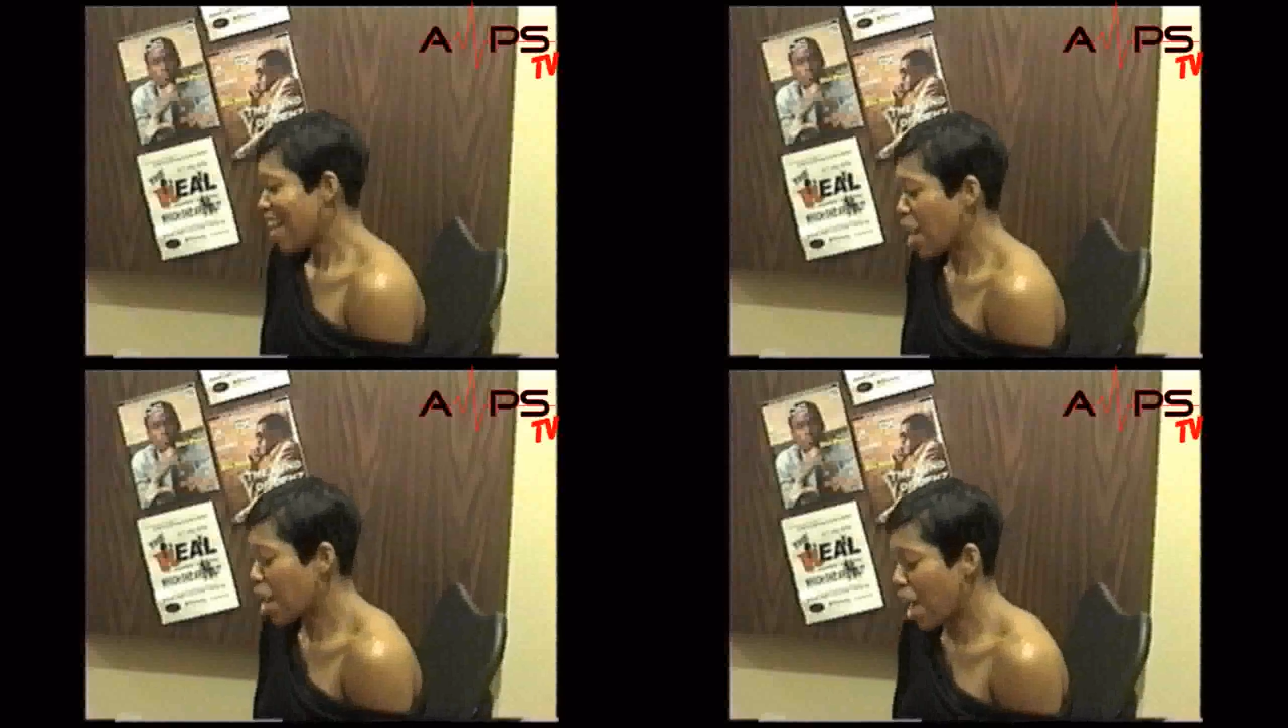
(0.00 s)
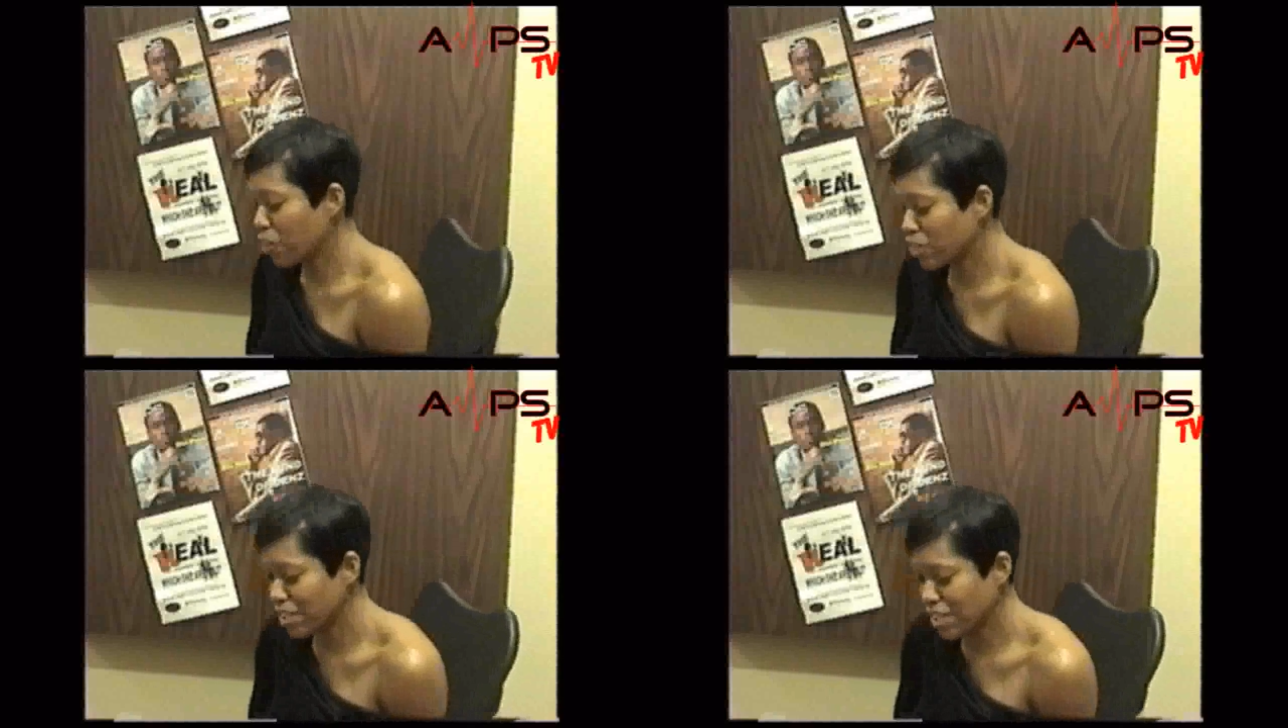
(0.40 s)
I
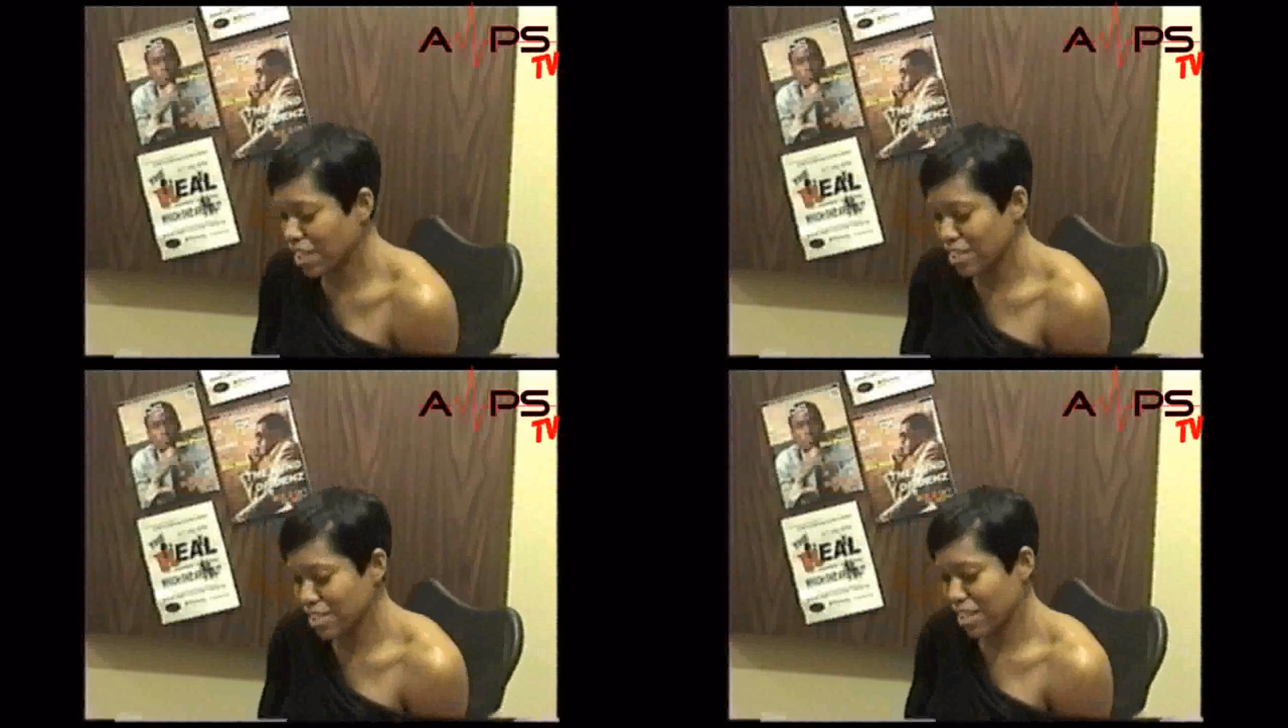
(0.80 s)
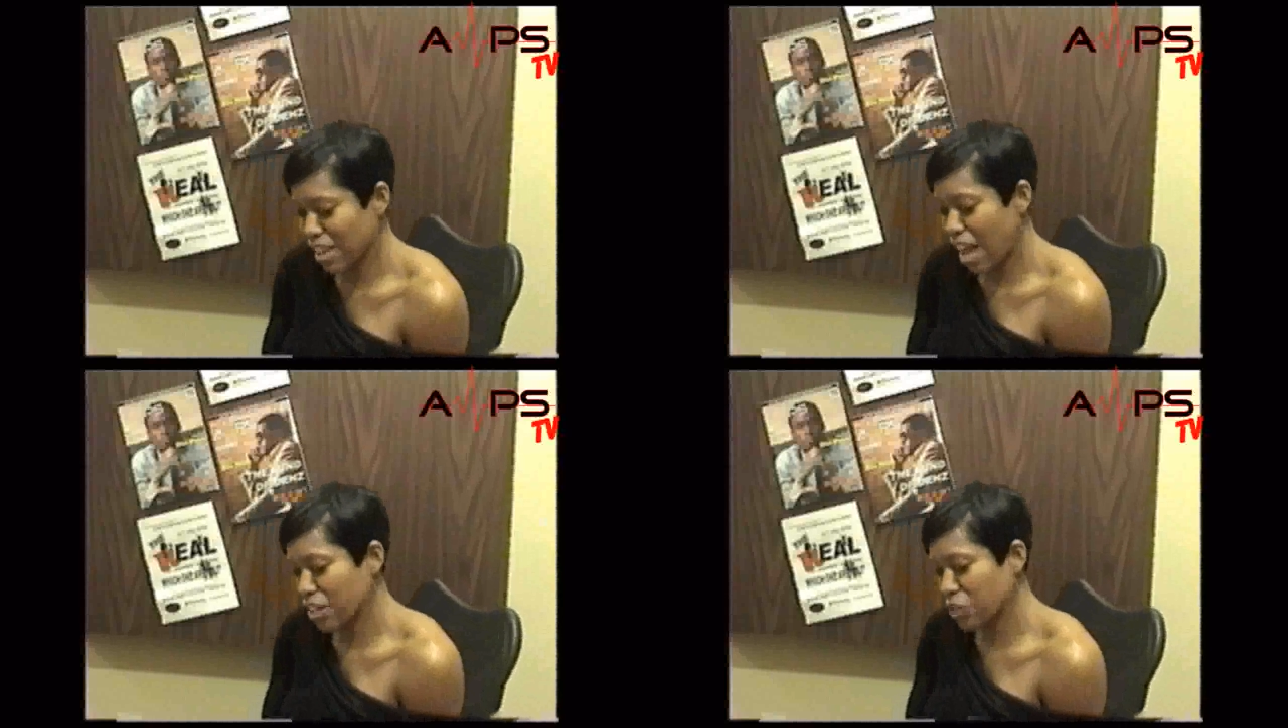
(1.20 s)
don't think that is
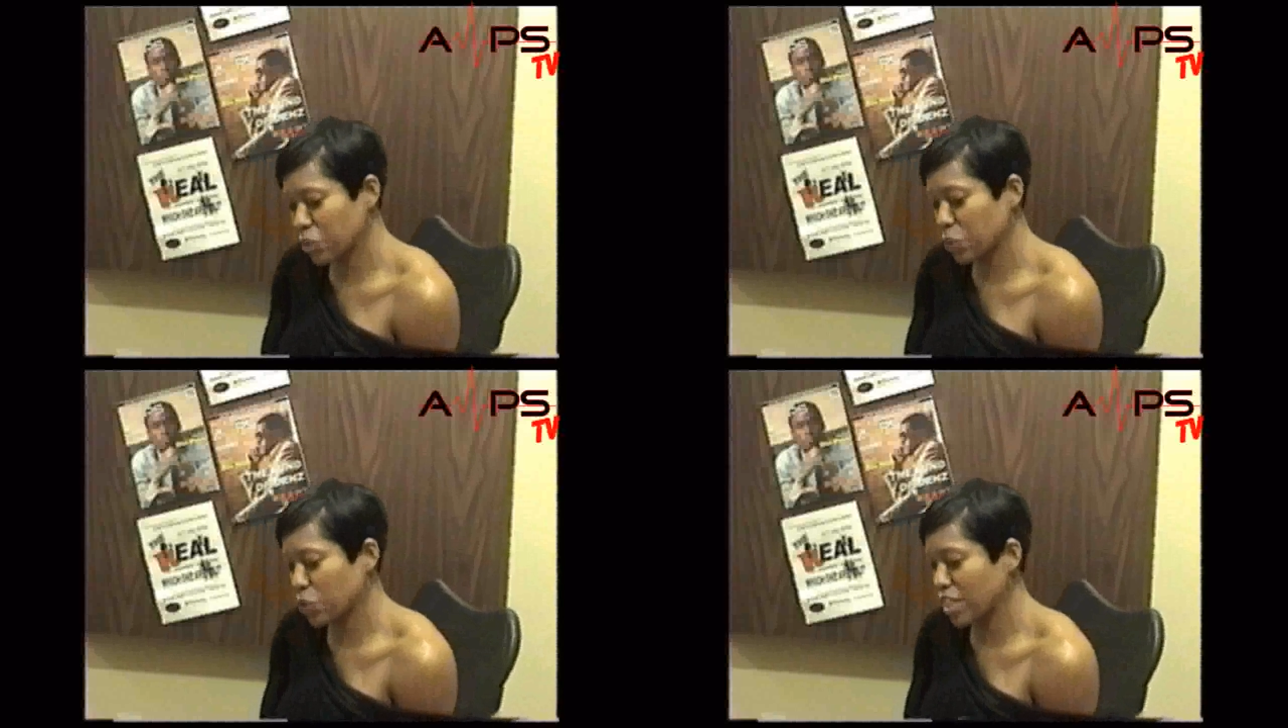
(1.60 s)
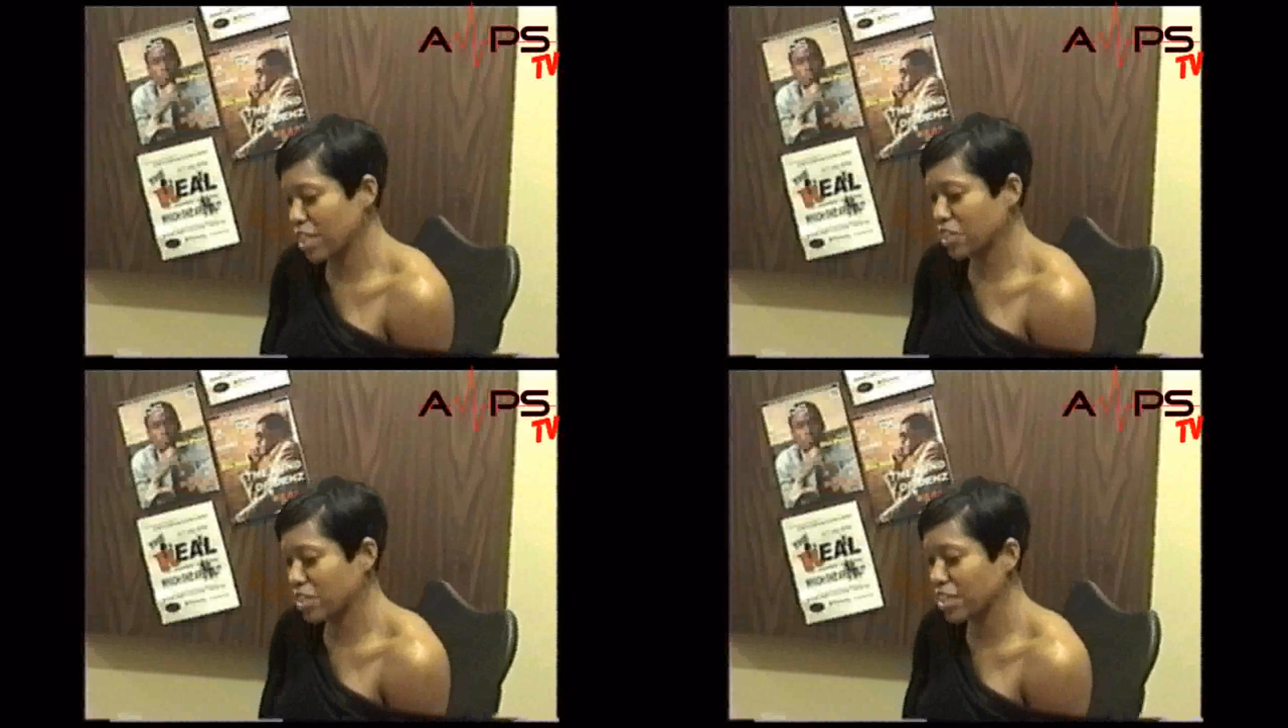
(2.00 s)
actually
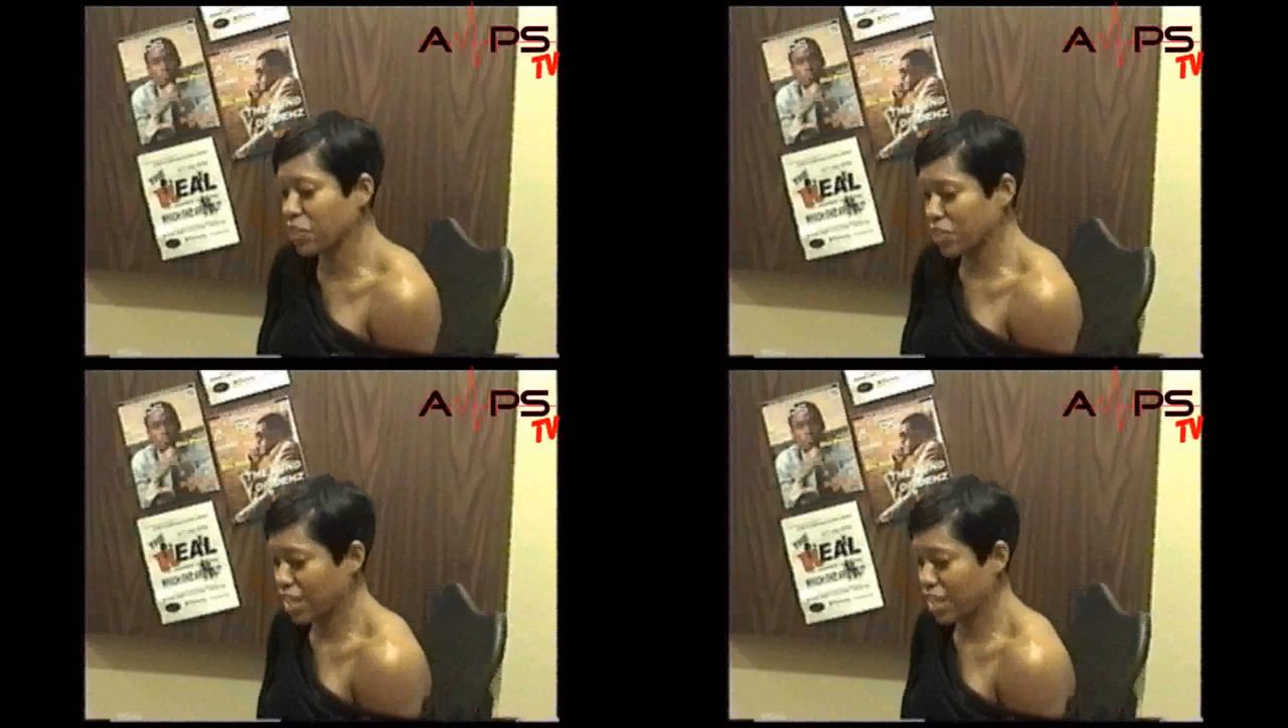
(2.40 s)
a secret.